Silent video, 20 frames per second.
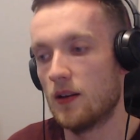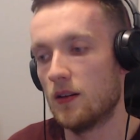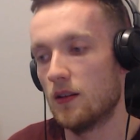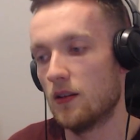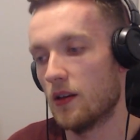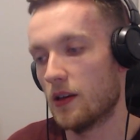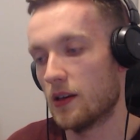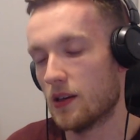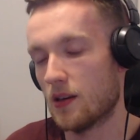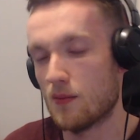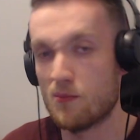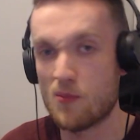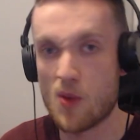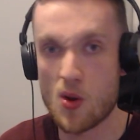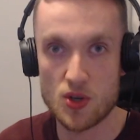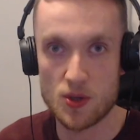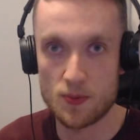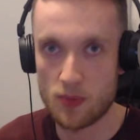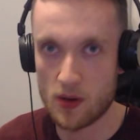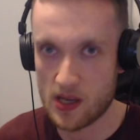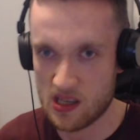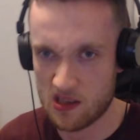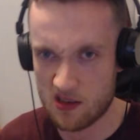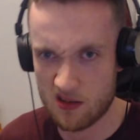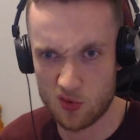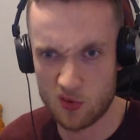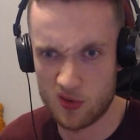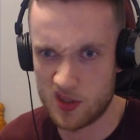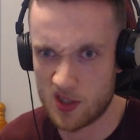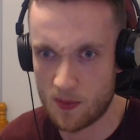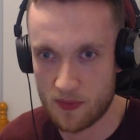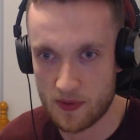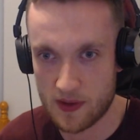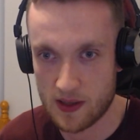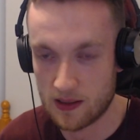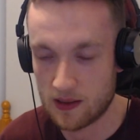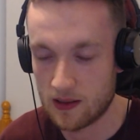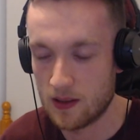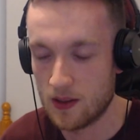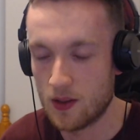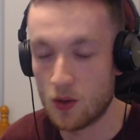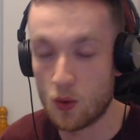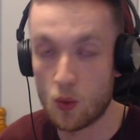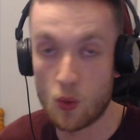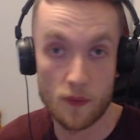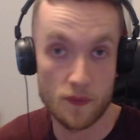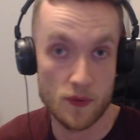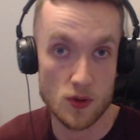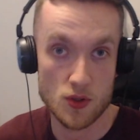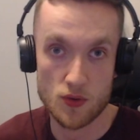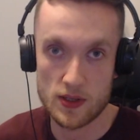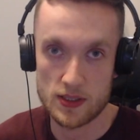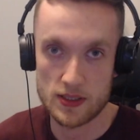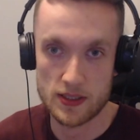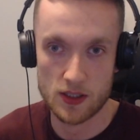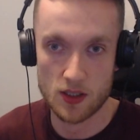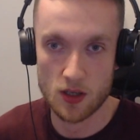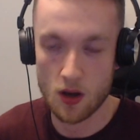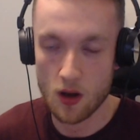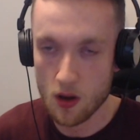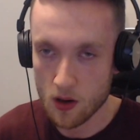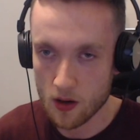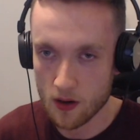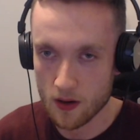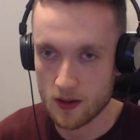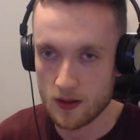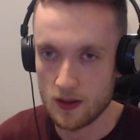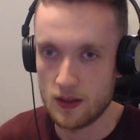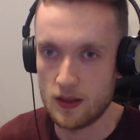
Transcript: like motorbike or something, or a futuristic car.